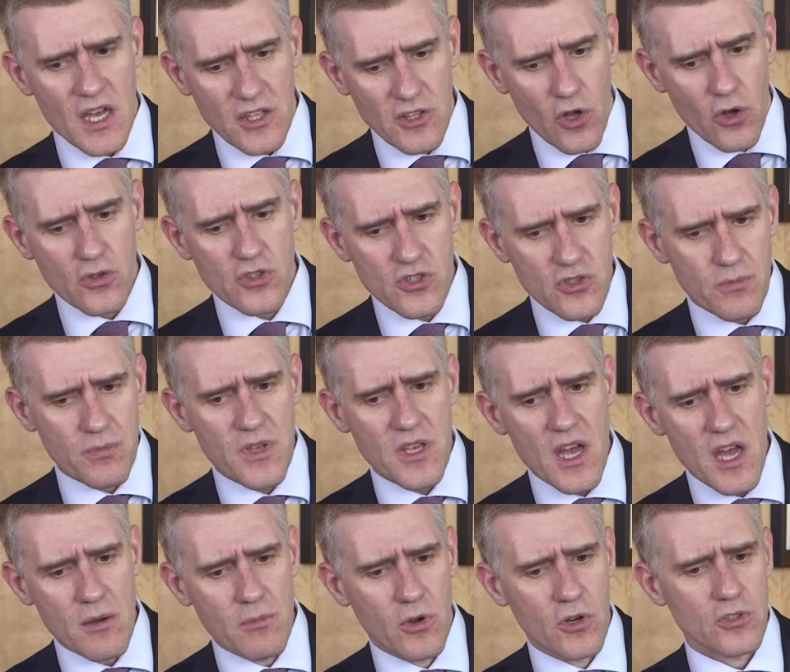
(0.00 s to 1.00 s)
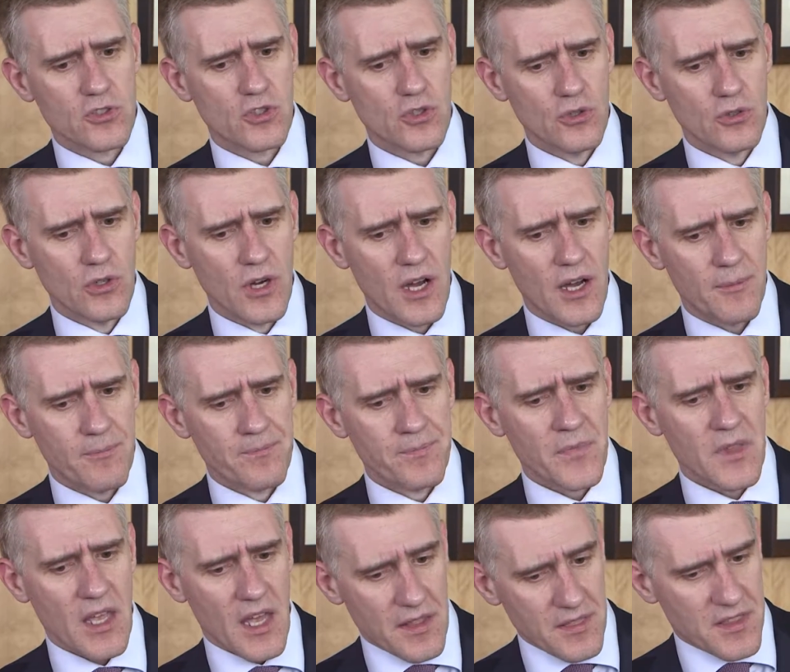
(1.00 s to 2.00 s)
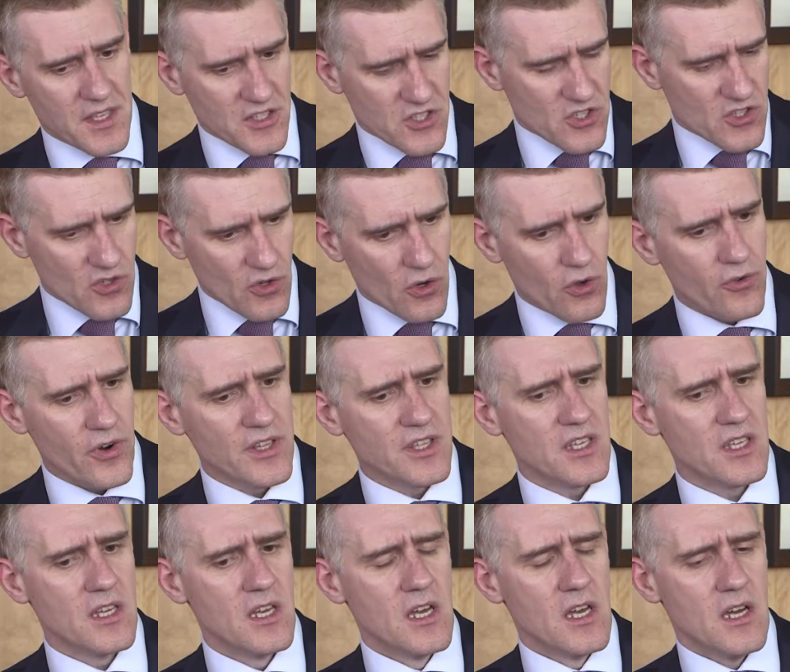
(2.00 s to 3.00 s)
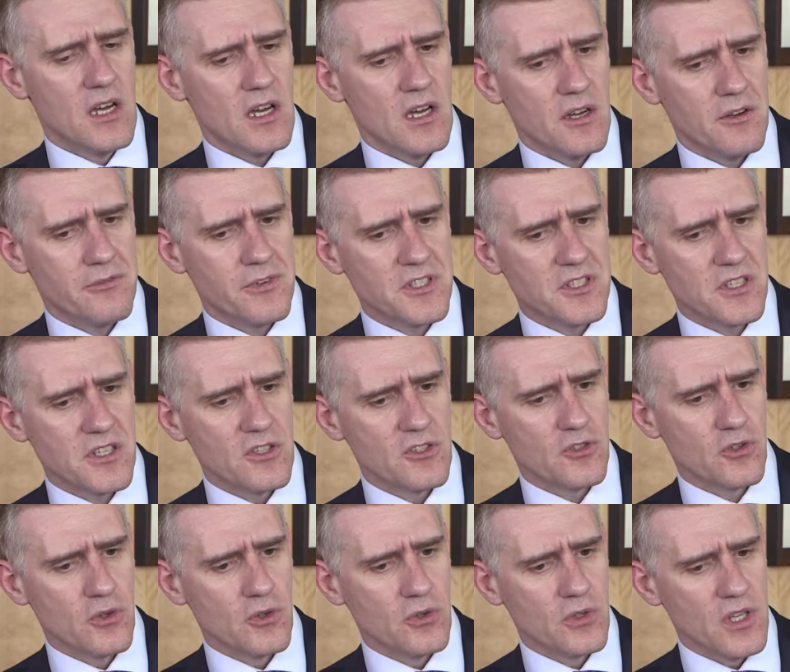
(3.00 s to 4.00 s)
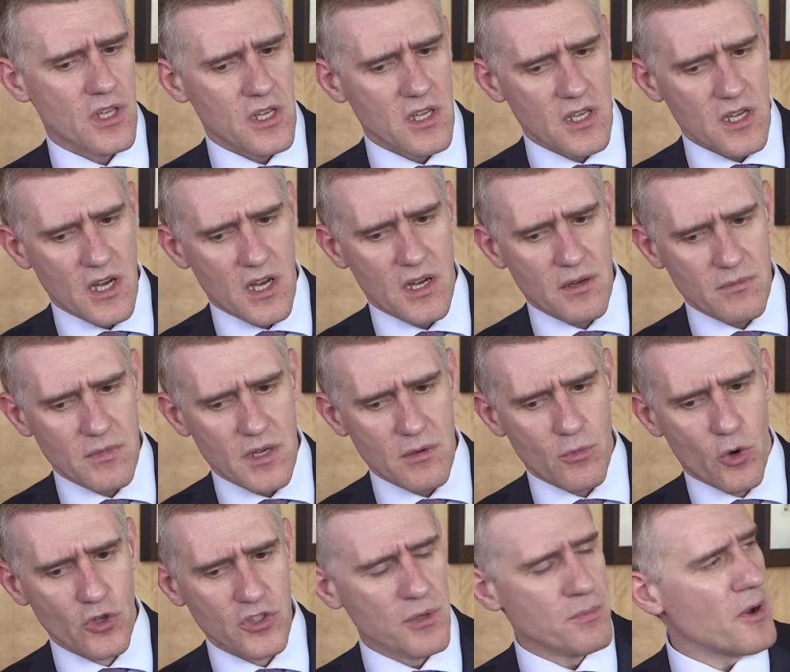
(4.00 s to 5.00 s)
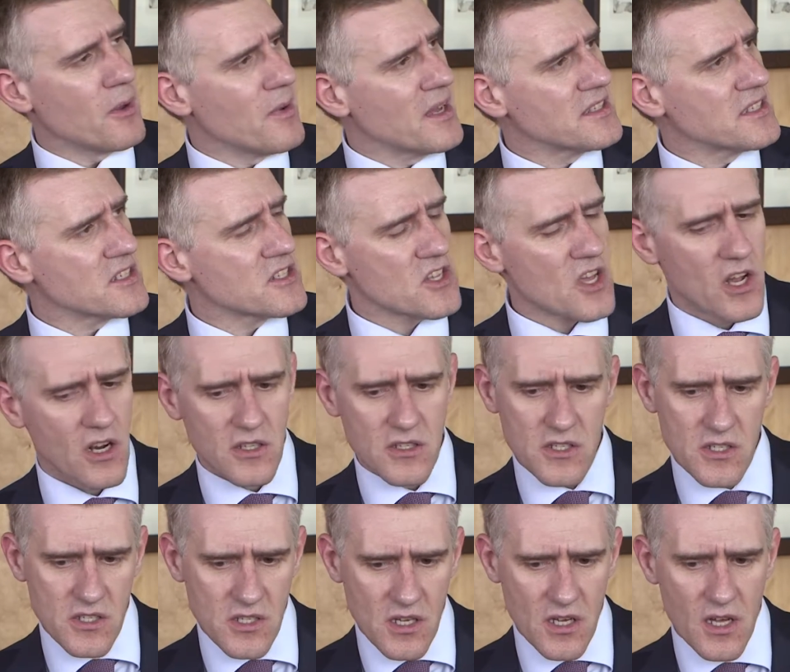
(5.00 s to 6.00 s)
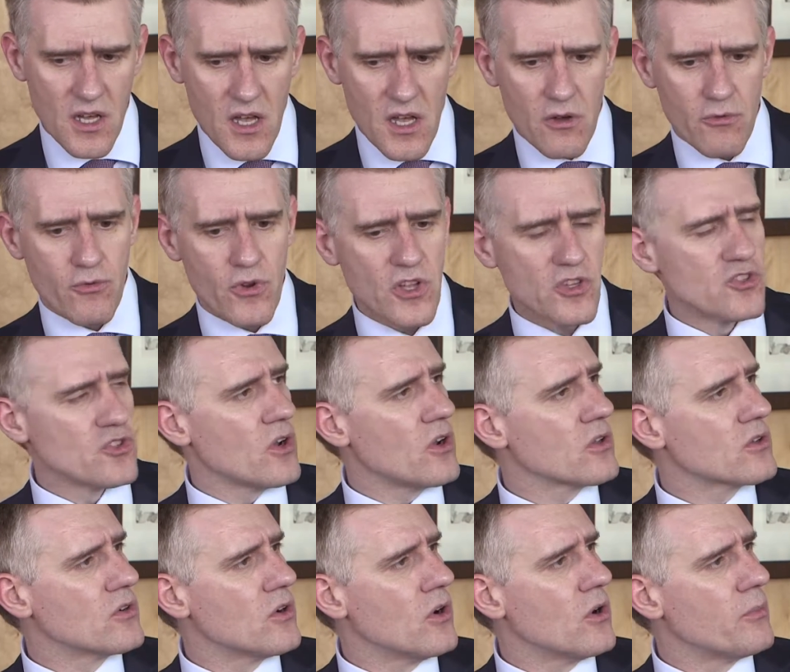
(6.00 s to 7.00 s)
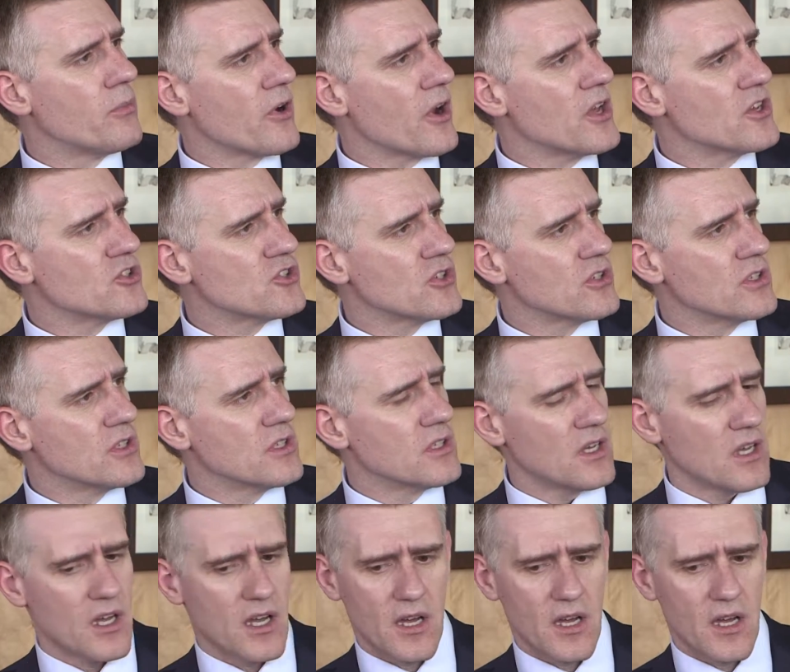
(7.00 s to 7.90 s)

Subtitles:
and also be able to, and this already fits into the more diplomatic skills, regional cooperation